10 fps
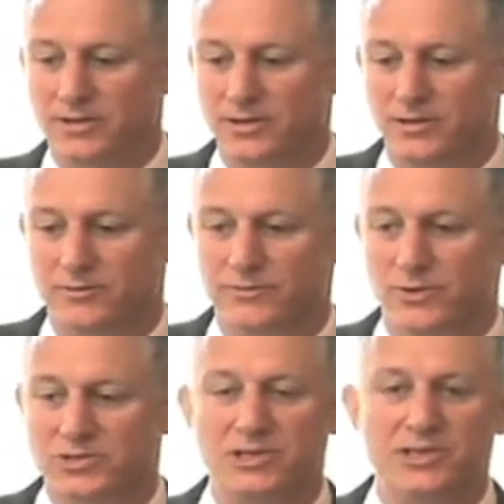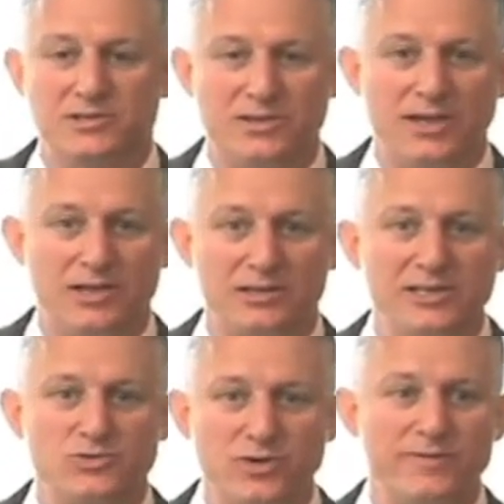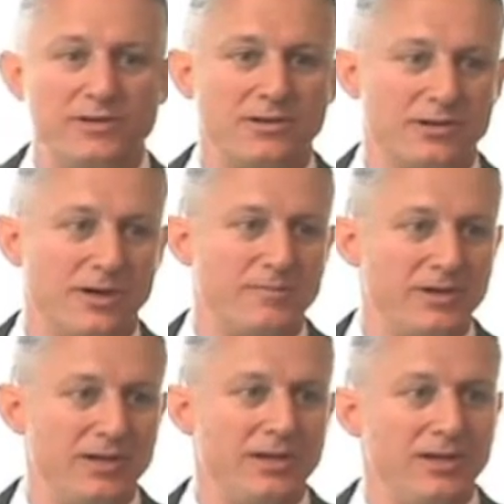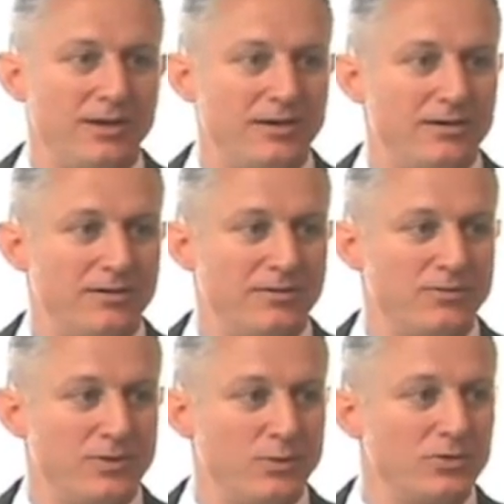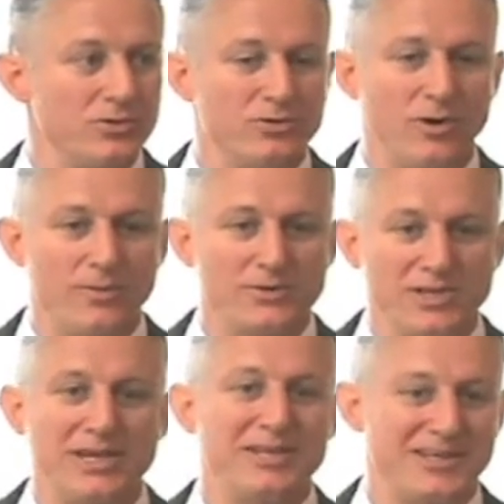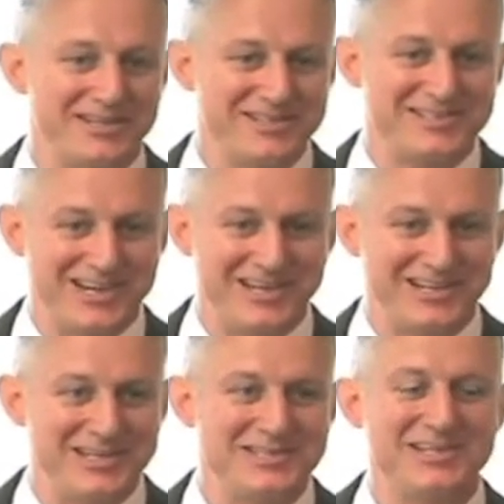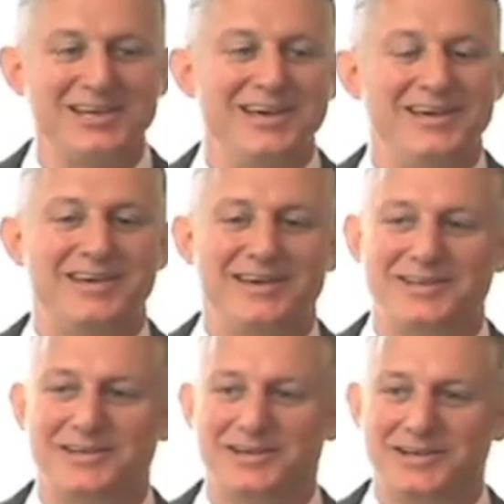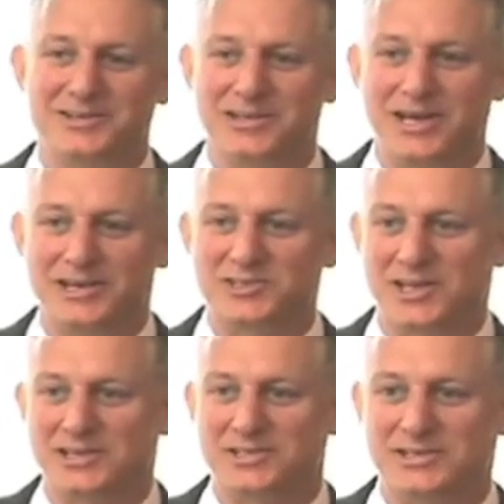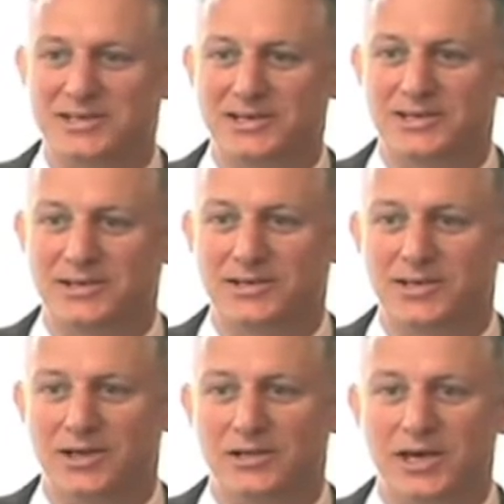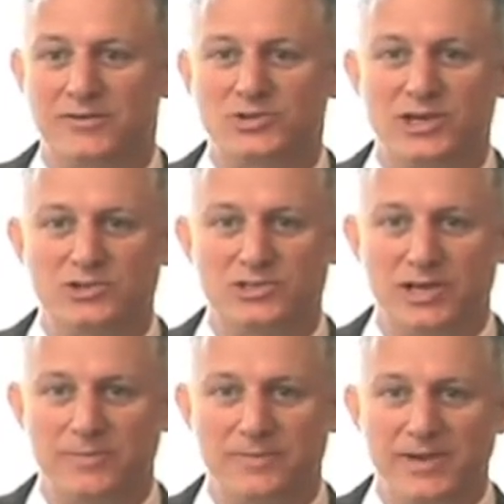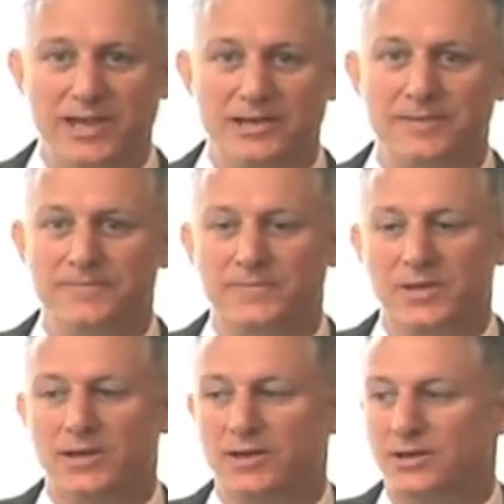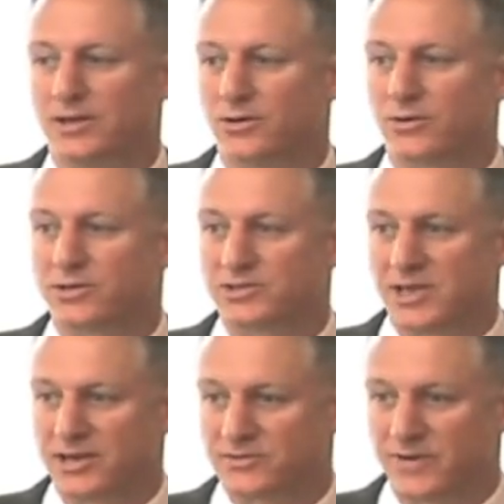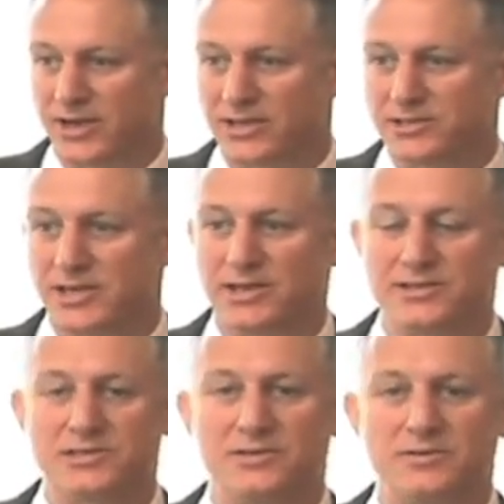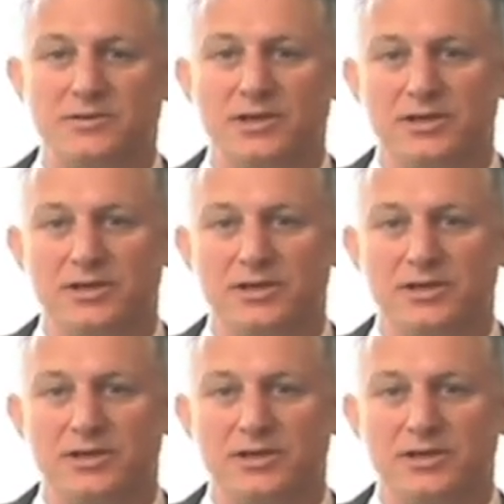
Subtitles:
Forest City is a lease-driven company. We will do almost anything to sign a lease, and to that extent, a lot of changes have been made in order to satisfy the tenants and their